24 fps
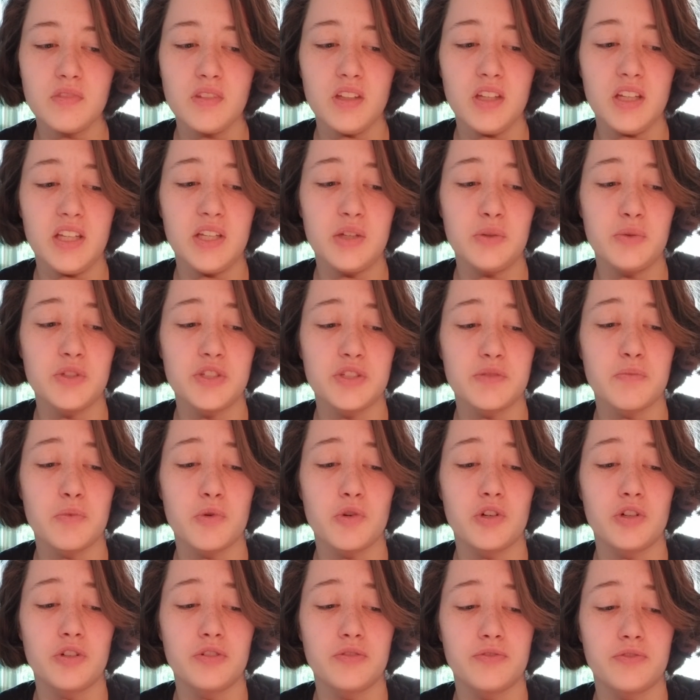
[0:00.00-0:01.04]
It was
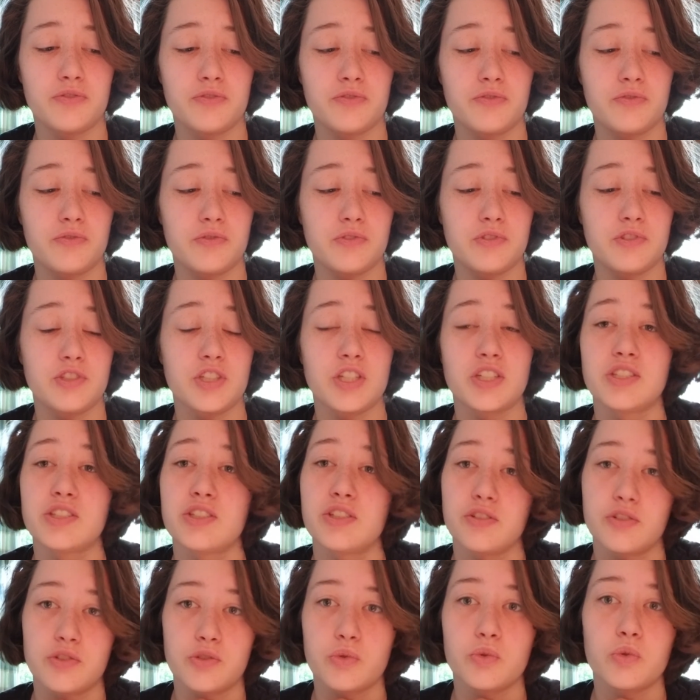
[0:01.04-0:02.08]
more of just a
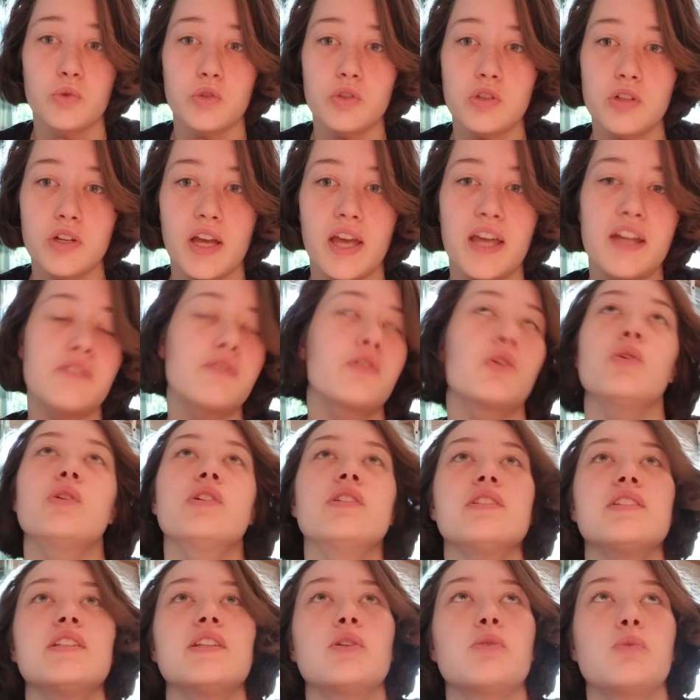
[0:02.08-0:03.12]
school. And of
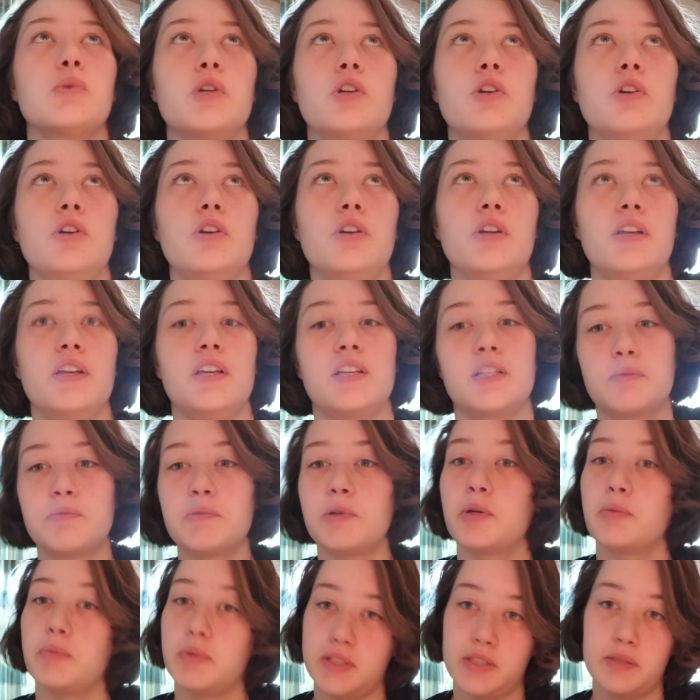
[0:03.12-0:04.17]
course there were
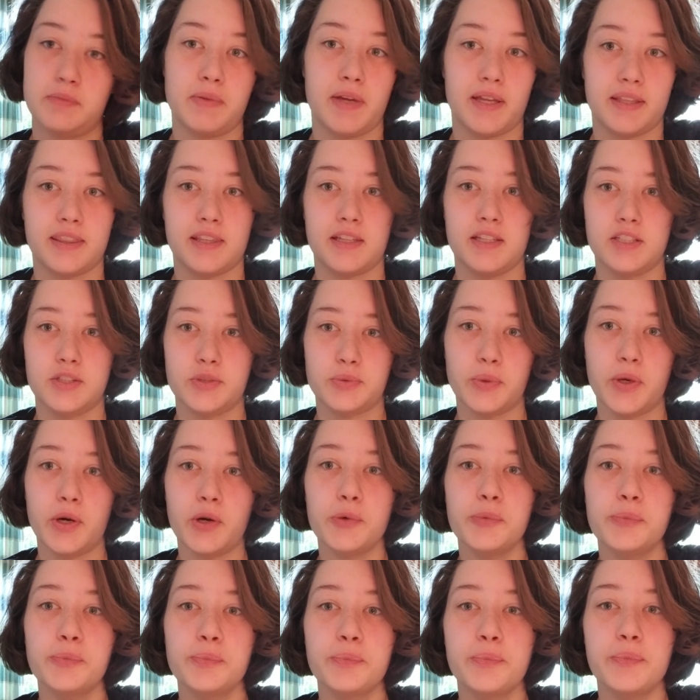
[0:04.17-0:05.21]
experiments back then as
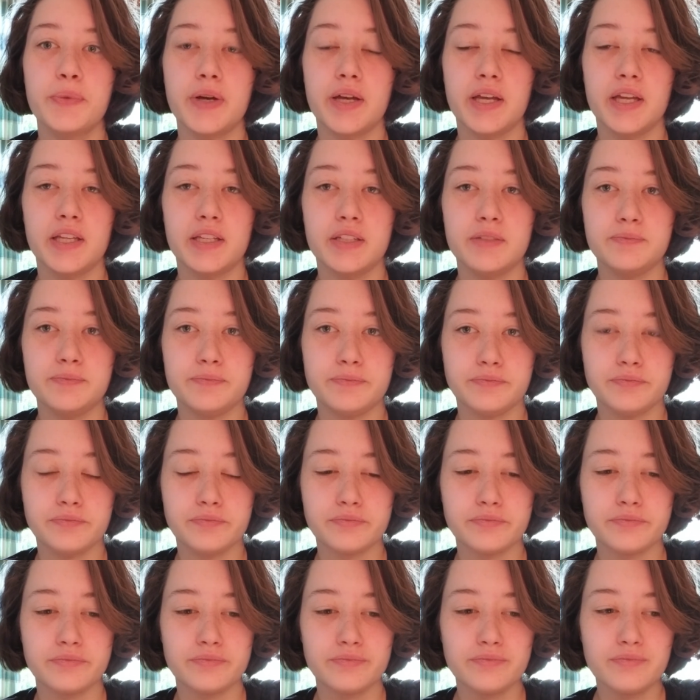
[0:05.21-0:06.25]
well, but
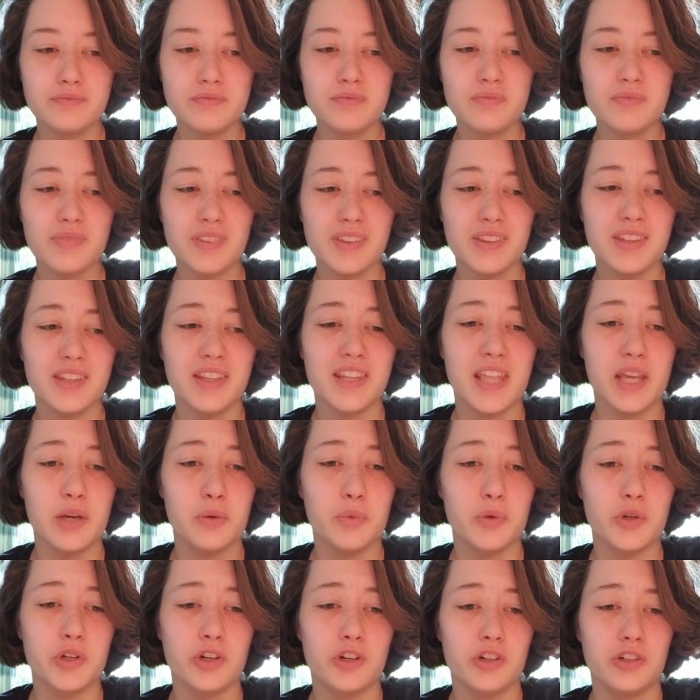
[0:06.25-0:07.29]
they
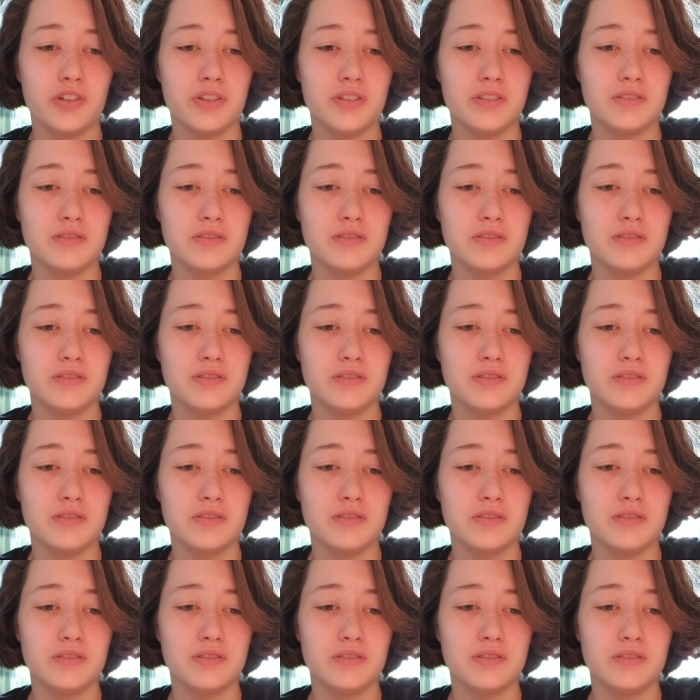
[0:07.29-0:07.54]
weren't,